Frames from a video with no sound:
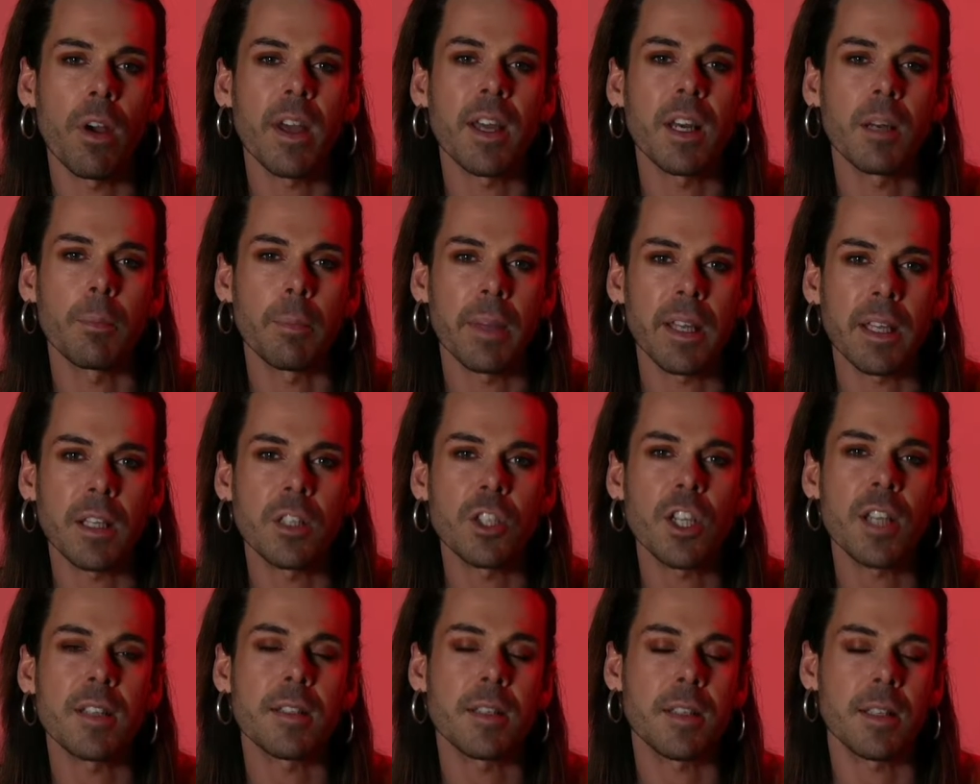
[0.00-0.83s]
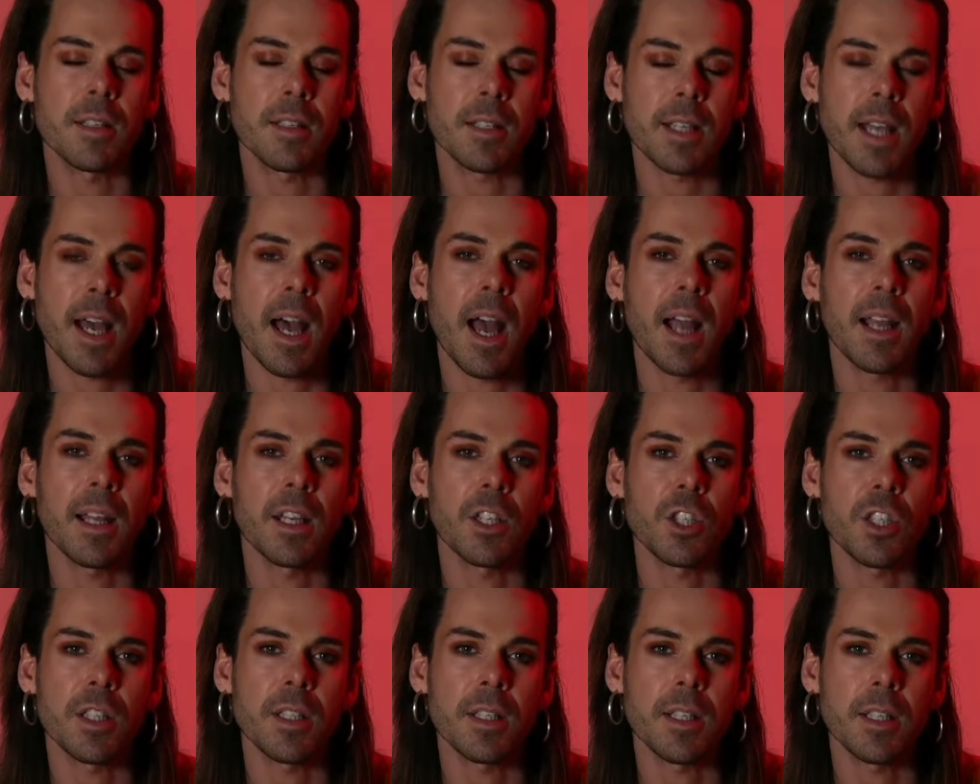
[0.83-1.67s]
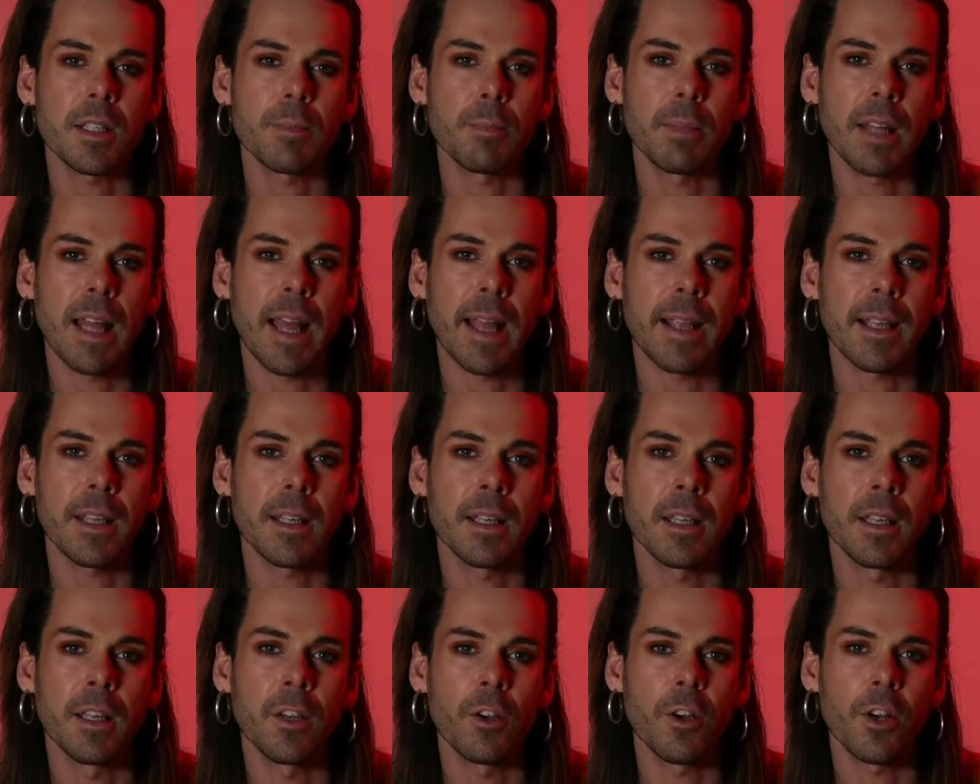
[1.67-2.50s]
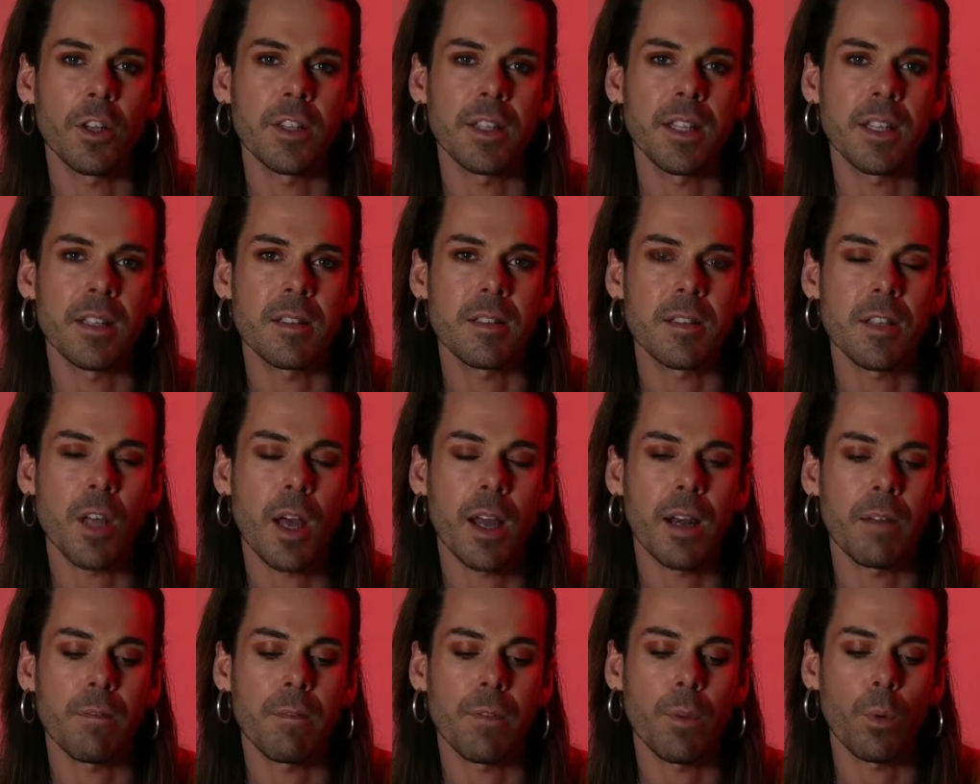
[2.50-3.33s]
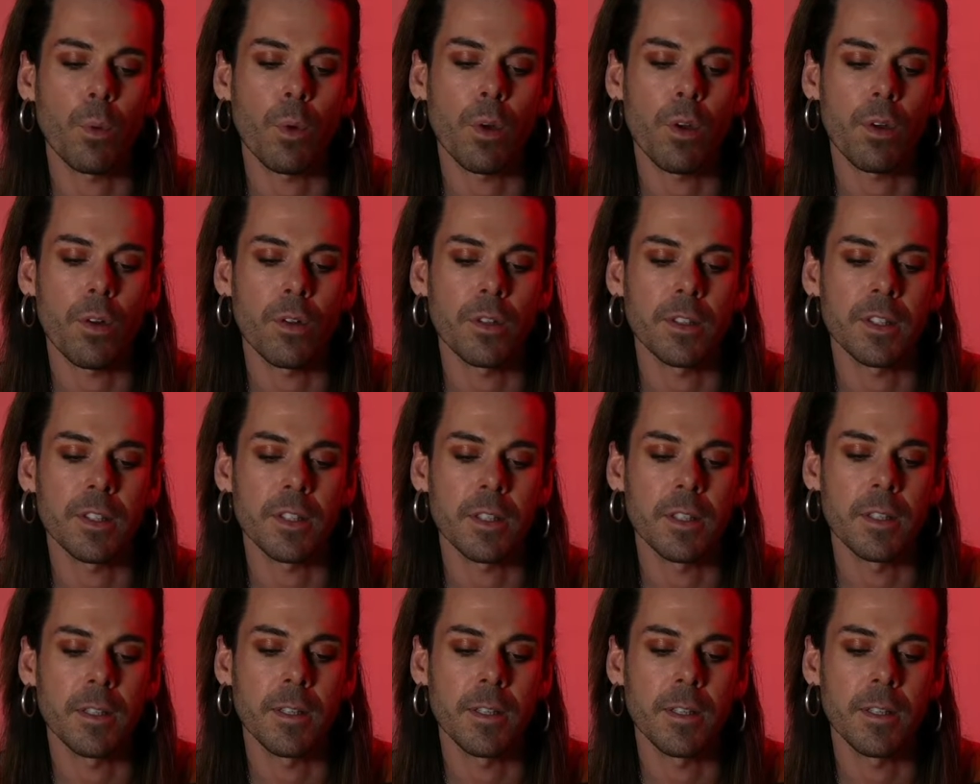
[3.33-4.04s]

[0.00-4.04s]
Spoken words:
It'll be just as dark and just as black on this side of the world.